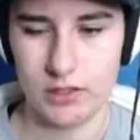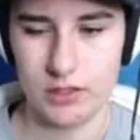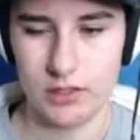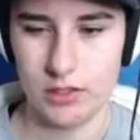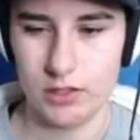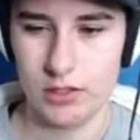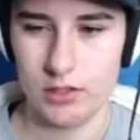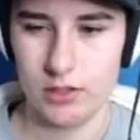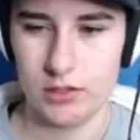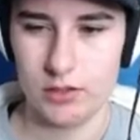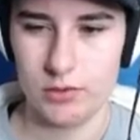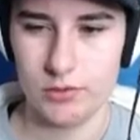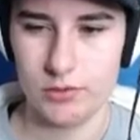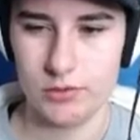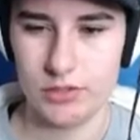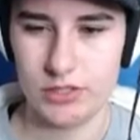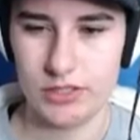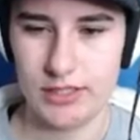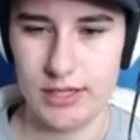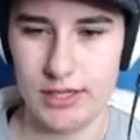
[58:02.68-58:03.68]
We'll do that about
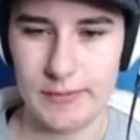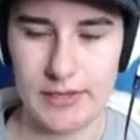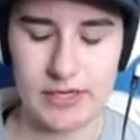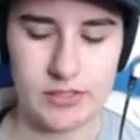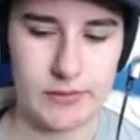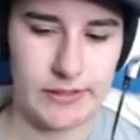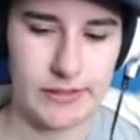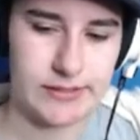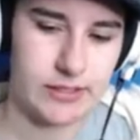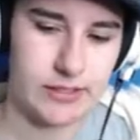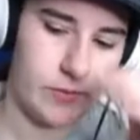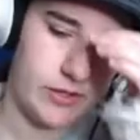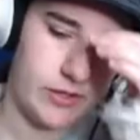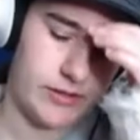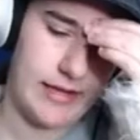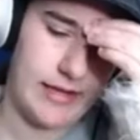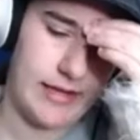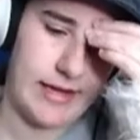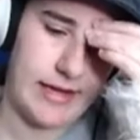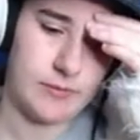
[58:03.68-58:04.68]
twice. I want that to be like
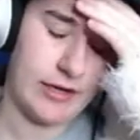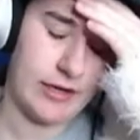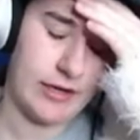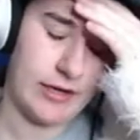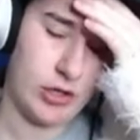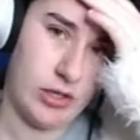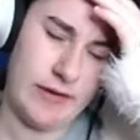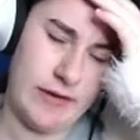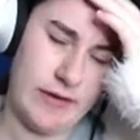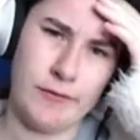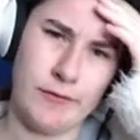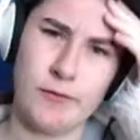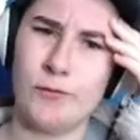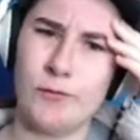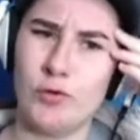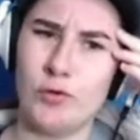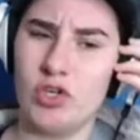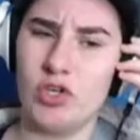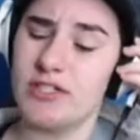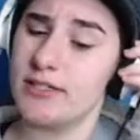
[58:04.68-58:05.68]
her level 4
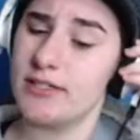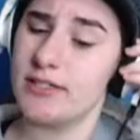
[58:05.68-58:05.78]
skill.